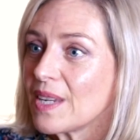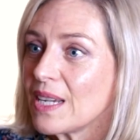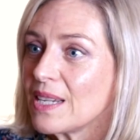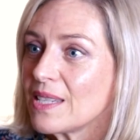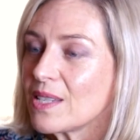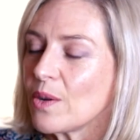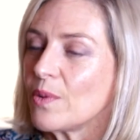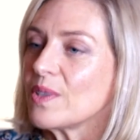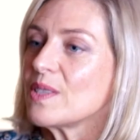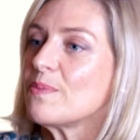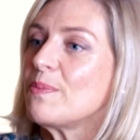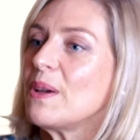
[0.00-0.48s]

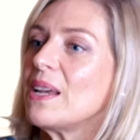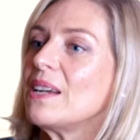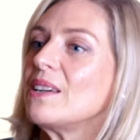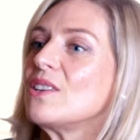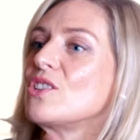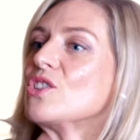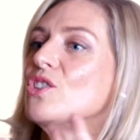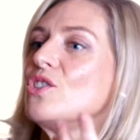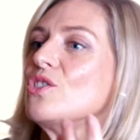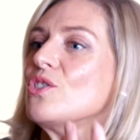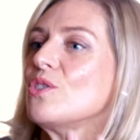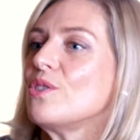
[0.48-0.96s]
So it's better
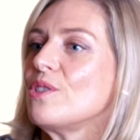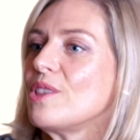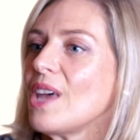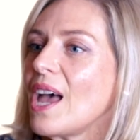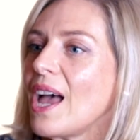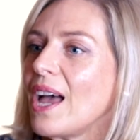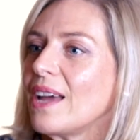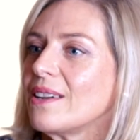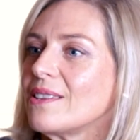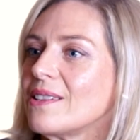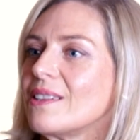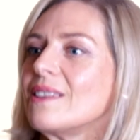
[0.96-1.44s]
to do
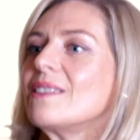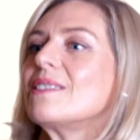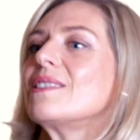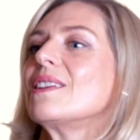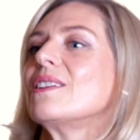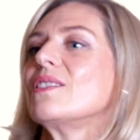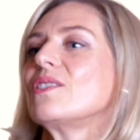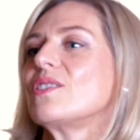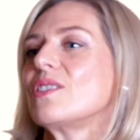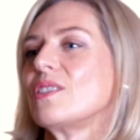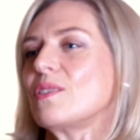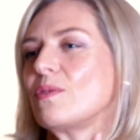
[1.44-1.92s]
that
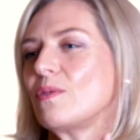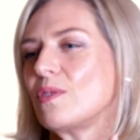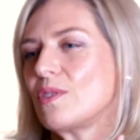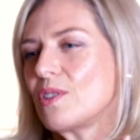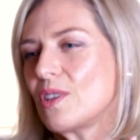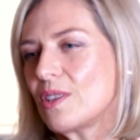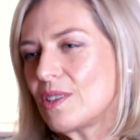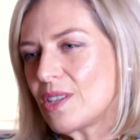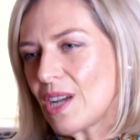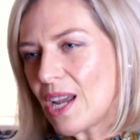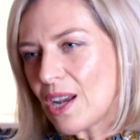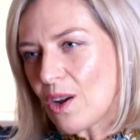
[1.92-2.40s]
than to
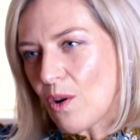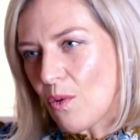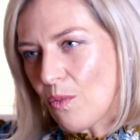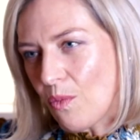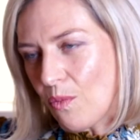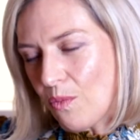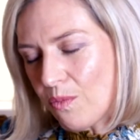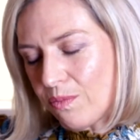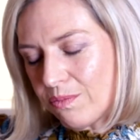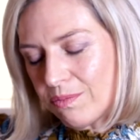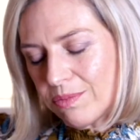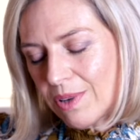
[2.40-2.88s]
take a
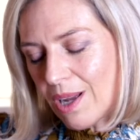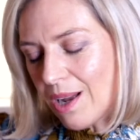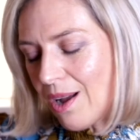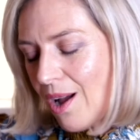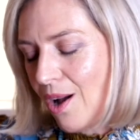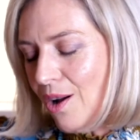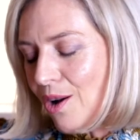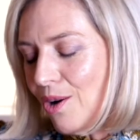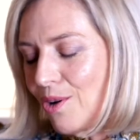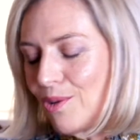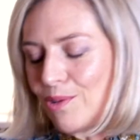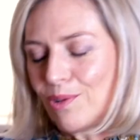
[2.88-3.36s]

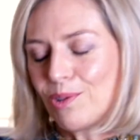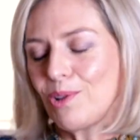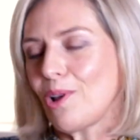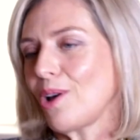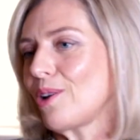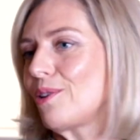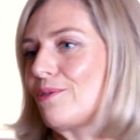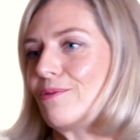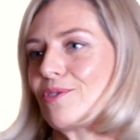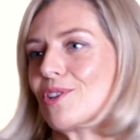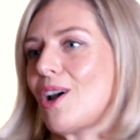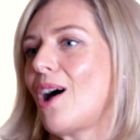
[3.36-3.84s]
whole
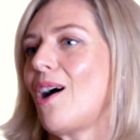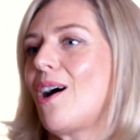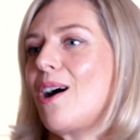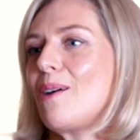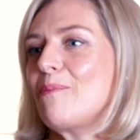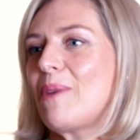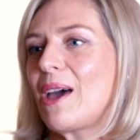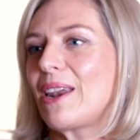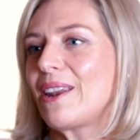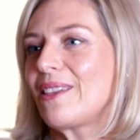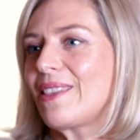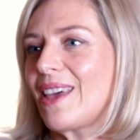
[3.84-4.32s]
lot of
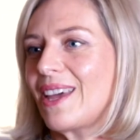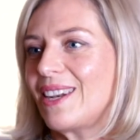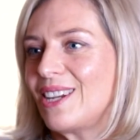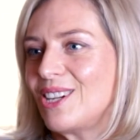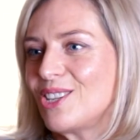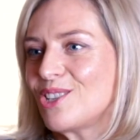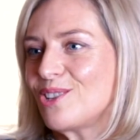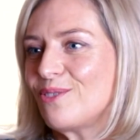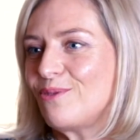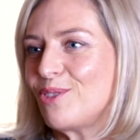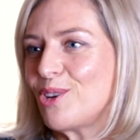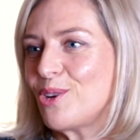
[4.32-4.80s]
time out of that
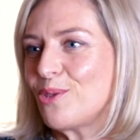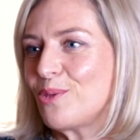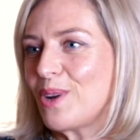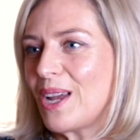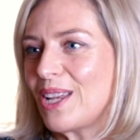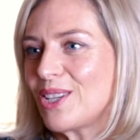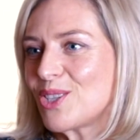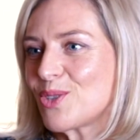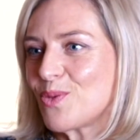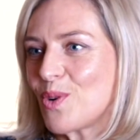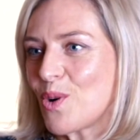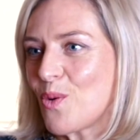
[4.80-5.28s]
interview
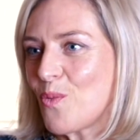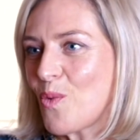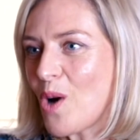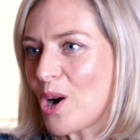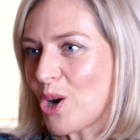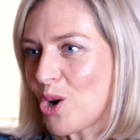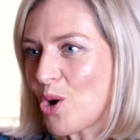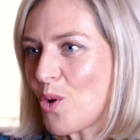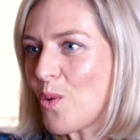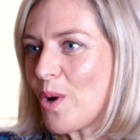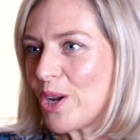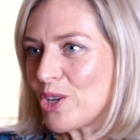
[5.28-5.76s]
answering
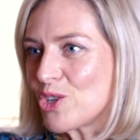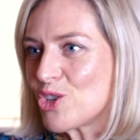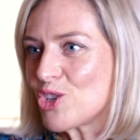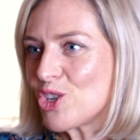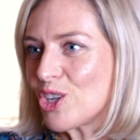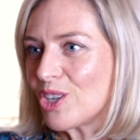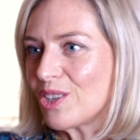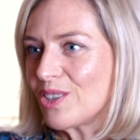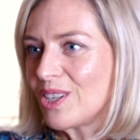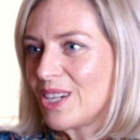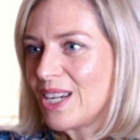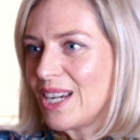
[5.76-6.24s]
one
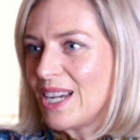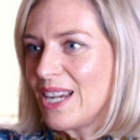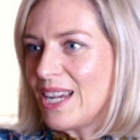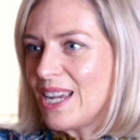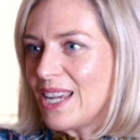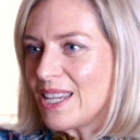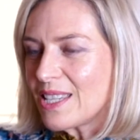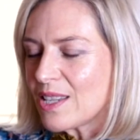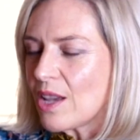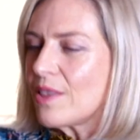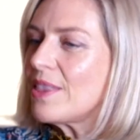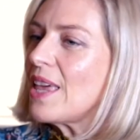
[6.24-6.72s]
question.
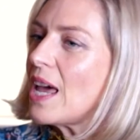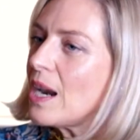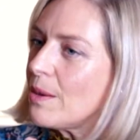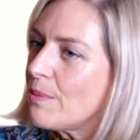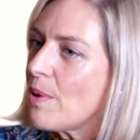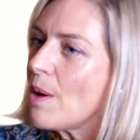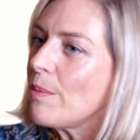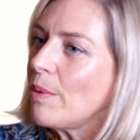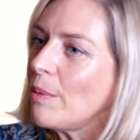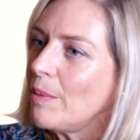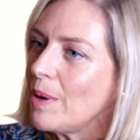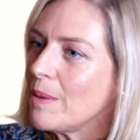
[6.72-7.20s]
So that'd
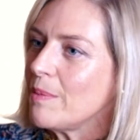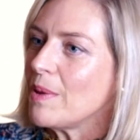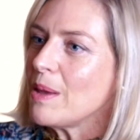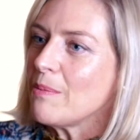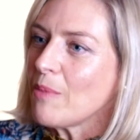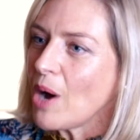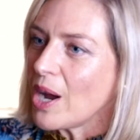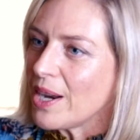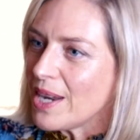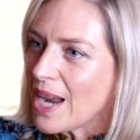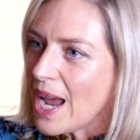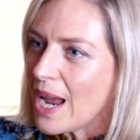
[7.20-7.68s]
probably be
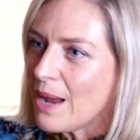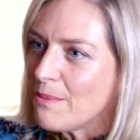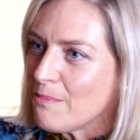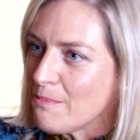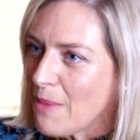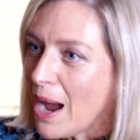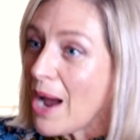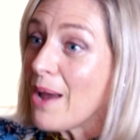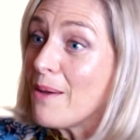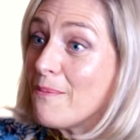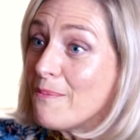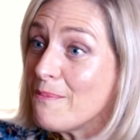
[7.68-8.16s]
my
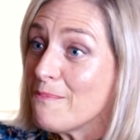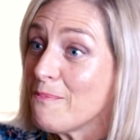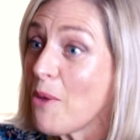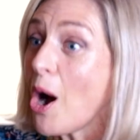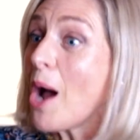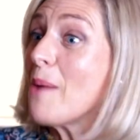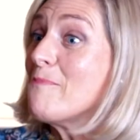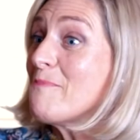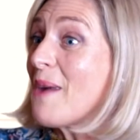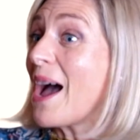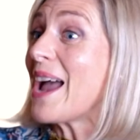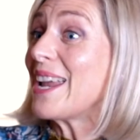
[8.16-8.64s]

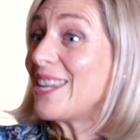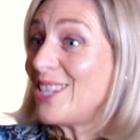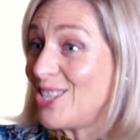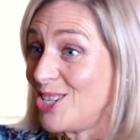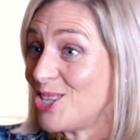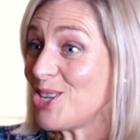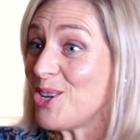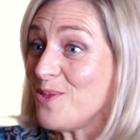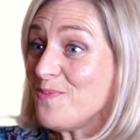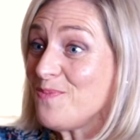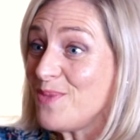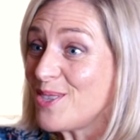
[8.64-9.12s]
main
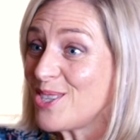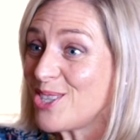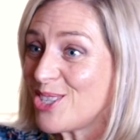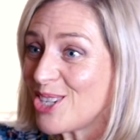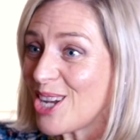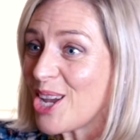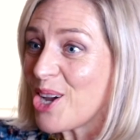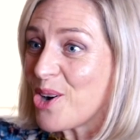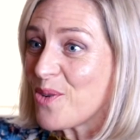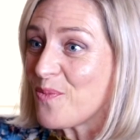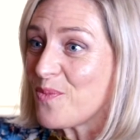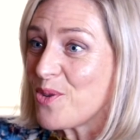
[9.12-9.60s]
tips to
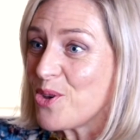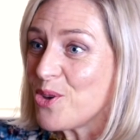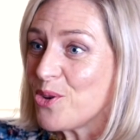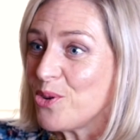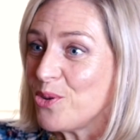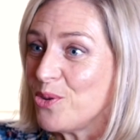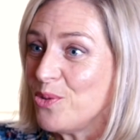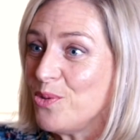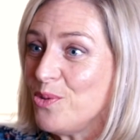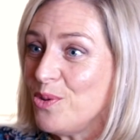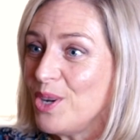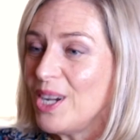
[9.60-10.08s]
help
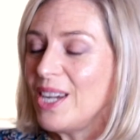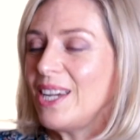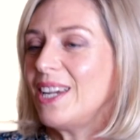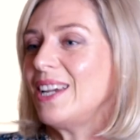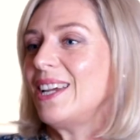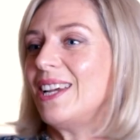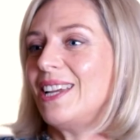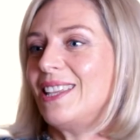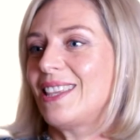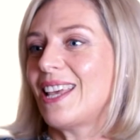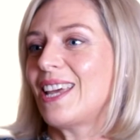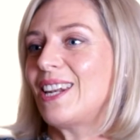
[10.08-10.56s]
you
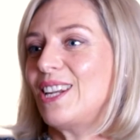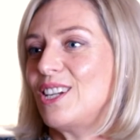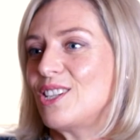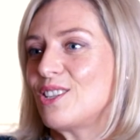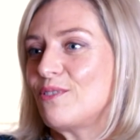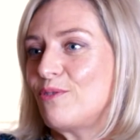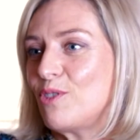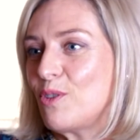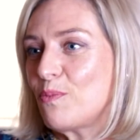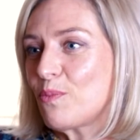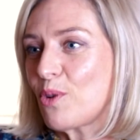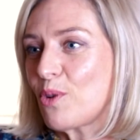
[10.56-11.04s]
in that interview